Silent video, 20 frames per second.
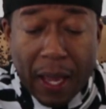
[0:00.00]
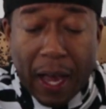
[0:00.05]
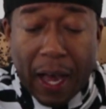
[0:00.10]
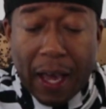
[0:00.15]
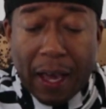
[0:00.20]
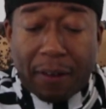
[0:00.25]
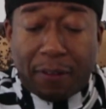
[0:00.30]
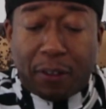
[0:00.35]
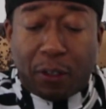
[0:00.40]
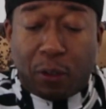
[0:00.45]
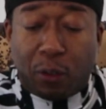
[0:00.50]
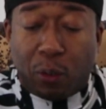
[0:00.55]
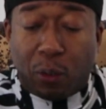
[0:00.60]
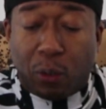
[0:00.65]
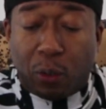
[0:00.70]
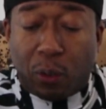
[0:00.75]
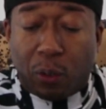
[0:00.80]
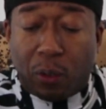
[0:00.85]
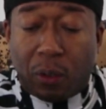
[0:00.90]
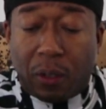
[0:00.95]
I have the
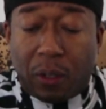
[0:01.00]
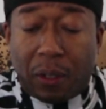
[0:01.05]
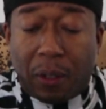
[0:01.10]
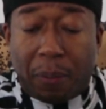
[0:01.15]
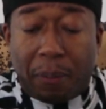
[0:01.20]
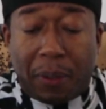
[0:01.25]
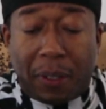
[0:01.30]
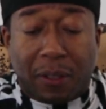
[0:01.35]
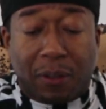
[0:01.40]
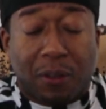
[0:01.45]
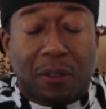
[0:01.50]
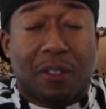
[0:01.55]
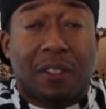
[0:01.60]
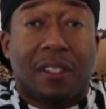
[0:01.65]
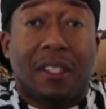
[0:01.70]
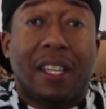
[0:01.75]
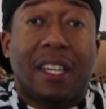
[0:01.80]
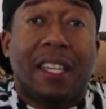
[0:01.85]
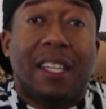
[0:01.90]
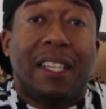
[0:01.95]
Google Pixel
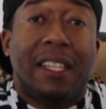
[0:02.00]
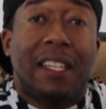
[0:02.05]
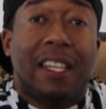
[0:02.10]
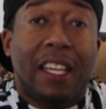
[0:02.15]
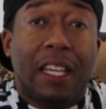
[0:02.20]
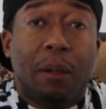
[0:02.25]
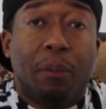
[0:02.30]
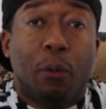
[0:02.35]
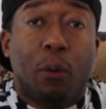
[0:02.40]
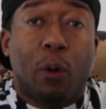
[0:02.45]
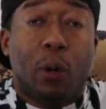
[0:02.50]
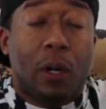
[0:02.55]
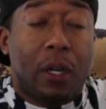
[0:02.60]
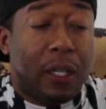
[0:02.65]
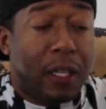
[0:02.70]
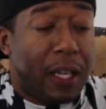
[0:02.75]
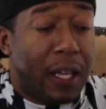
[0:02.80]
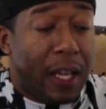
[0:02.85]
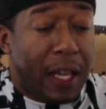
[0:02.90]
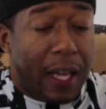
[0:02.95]
Slate
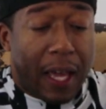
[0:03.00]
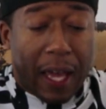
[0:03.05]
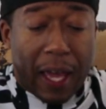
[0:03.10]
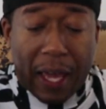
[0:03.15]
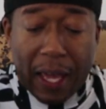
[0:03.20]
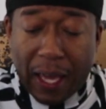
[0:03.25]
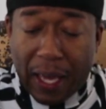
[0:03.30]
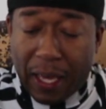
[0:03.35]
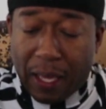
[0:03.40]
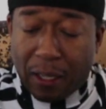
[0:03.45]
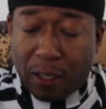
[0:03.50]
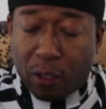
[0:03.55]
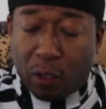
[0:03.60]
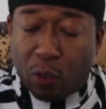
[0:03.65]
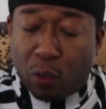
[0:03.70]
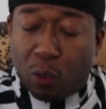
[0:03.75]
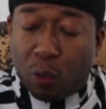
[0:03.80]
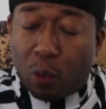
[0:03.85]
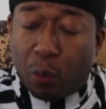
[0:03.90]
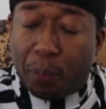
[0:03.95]
Keyboard and the
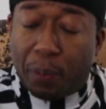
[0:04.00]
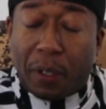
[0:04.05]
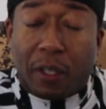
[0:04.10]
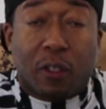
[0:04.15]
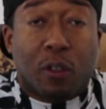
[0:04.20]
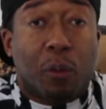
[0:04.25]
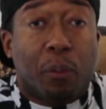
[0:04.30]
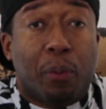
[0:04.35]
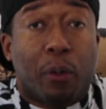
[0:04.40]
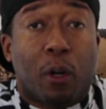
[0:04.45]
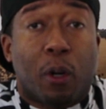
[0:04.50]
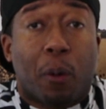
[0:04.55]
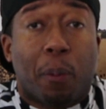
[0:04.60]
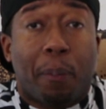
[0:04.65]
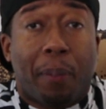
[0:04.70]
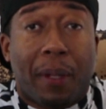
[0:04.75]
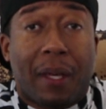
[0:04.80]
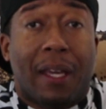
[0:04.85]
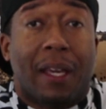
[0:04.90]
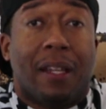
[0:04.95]
Google Pixel Book
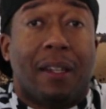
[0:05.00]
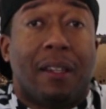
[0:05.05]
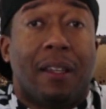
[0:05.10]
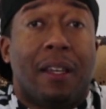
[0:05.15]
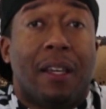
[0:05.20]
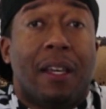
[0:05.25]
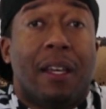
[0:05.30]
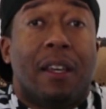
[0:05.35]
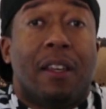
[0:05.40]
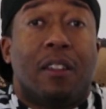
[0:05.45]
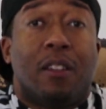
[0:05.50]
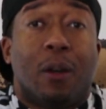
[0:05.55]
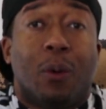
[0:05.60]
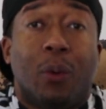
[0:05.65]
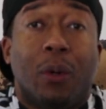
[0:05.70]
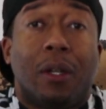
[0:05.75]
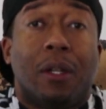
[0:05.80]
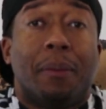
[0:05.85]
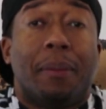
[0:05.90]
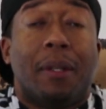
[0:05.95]
Pen. So
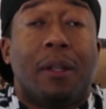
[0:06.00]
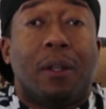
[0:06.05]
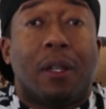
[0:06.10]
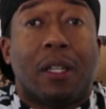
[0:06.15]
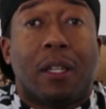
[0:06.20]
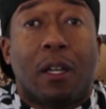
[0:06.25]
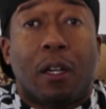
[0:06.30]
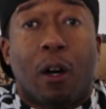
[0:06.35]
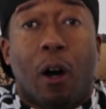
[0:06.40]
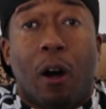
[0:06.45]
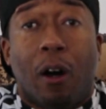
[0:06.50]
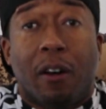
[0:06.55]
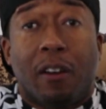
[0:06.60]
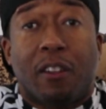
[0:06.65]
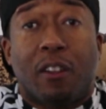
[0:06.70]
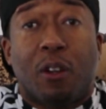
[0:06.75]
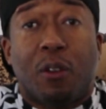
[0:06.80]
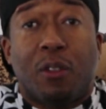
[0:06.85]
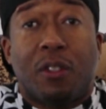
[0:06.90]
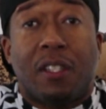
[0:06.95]
we're going to be looking at all
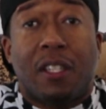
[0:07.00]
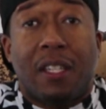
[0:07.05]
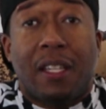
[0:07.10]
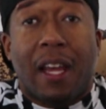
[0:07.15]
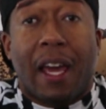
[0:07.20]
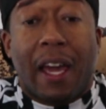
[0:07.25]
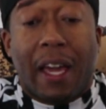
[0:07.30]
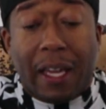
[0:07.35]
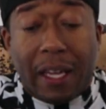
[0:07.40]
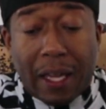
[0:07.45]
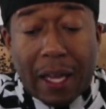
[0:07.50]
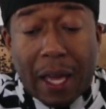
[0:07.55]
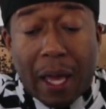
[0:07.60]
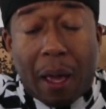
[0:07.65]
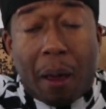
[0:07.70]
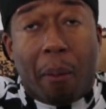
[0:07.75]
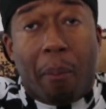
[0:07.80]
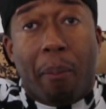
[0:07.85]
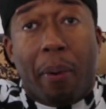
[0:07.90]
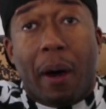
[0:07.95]
of those today,
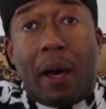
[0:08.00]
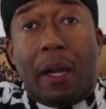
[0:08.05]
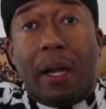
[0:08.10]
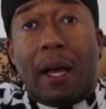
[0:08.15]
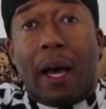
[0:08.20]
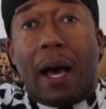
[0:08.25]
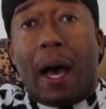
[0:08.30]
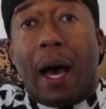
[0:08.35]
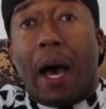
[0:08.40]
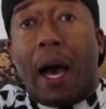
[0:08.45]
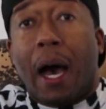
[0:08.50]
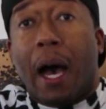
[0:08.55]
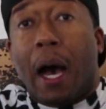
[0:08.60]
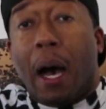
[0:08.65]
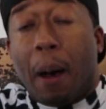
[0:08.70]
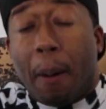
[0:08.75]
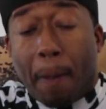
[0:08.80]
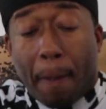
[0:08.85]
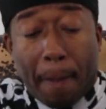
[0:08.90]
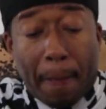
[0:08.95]
but
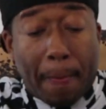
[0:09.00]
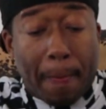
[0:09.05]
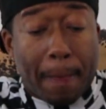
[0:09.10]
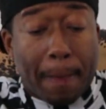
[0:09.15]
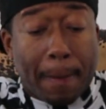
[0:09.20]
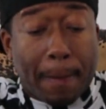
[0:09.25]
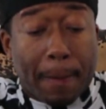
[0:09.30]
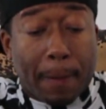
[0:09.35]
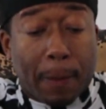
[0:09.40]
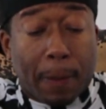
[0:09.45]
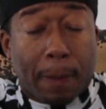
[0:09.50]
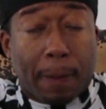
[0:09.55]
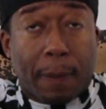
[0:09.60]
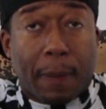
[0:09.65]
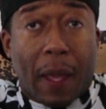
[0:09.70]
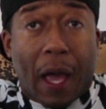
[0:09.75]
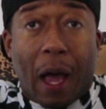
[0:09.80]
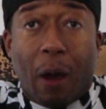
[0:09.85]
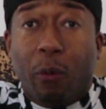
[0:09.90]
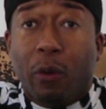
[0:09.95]

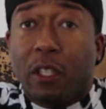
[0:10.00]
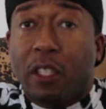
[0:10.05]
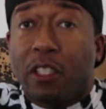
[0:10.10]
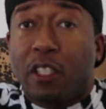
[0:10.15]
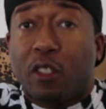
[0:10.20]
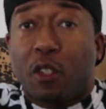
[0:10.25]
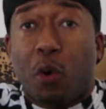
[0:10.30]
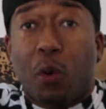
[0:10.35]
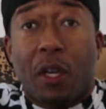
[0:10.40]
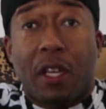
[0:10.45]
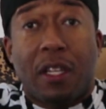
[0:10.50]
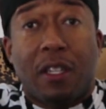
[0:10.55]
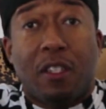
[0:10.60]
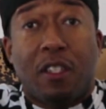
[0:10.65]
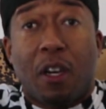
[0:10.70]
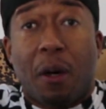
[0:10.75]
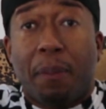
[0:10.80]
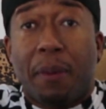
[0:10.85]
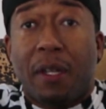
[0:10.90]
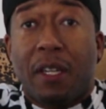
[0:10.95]
I want to just go ahead and
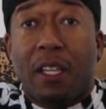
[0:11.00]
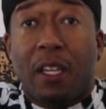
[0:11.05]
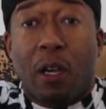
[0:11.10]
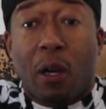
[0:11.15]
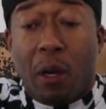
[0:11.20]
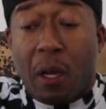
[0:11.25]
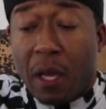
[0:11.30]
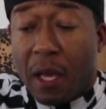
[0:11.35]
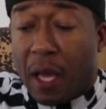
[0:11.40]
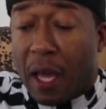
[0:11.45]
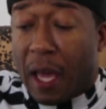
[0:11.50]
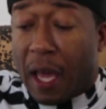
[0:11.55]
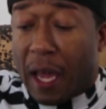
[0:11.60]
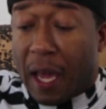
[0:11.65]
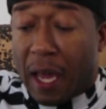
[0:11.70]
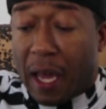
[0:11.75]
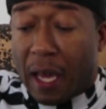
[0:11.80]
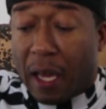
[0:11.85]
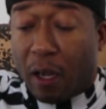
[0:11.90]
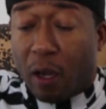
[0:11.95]
jump in here
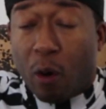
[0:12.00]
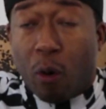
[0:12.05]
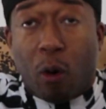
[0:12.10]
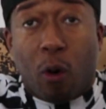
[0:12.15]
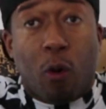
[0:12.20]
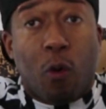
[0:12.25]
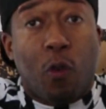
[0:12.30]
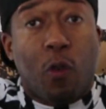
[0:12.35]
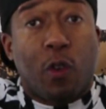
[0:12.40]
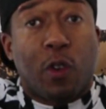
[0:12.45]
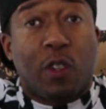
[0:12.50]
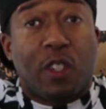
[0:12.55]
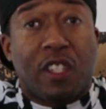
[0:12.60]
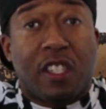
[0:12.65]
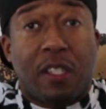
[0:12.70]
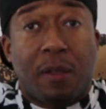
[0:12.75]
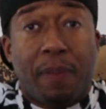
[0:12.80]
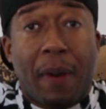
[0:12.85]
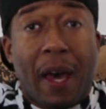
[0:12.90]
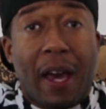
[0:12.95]
and go over the
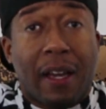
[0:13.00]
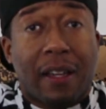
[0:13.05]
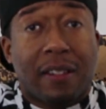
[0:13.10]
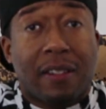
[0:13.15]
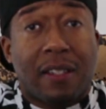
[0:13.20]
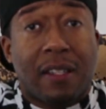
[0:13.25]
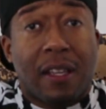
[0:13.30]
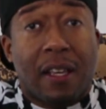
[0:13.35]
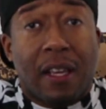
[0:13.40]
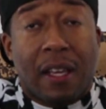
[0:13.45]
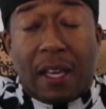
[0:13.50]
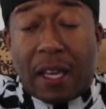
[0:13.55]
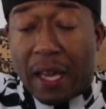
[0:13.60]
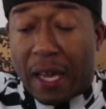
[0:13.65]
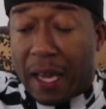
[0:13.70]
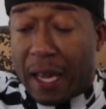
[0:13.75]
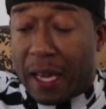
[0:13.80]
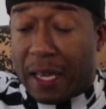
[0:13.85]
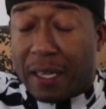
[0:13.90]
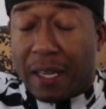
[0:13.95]
specs
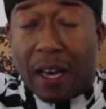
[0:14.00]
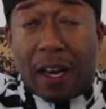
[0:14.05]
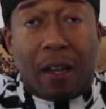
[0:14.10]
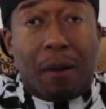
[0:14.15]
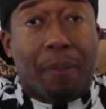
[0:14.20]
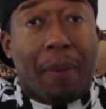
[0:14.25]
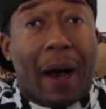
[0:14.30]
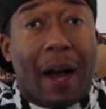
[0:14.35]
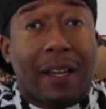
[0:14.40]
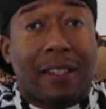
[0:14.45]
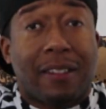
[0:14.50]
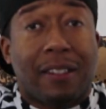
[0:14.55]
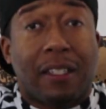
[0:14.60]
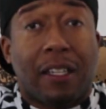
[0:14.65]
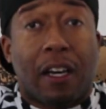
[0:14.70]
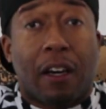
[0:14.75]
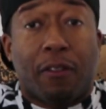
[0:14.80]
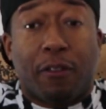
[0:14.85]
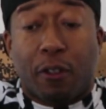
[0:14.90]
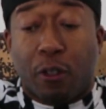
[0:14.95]
and the unboxing
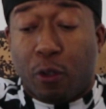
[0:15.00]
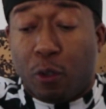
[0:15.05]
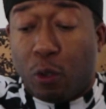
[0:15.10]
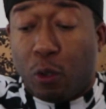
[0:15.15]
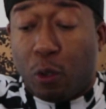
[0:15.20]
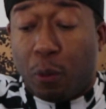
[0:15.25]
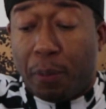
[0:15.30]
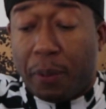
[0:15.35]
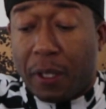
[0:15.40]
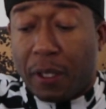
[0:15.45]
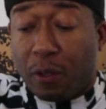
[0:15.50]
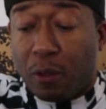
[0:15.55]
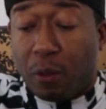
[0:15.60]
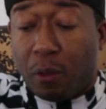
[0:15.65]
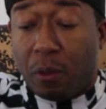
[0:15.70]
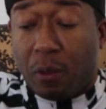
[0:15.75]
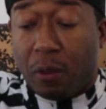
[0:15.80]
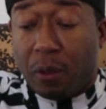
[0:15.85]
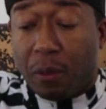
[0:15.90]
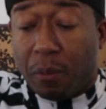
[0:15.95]
of the Google
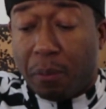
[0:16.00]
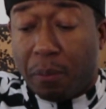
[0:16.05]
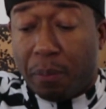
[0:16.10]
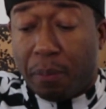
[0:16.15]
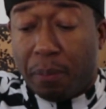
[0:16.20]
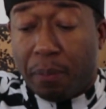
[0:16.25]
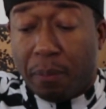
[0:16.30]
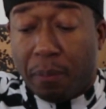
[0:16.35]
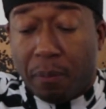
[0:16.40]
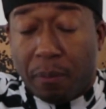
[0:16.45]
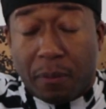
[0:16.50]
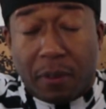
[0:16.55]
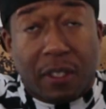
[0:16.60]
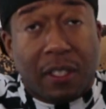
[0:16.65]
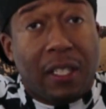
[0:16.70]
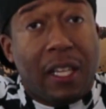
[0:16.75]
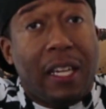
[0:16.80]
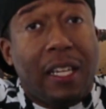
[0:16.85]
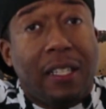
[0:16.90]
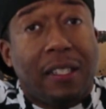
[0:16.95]
Pixel
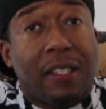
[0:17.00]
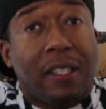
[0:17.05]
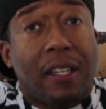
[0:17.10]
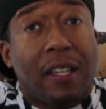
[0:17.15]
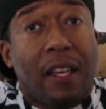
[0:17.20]
Slate,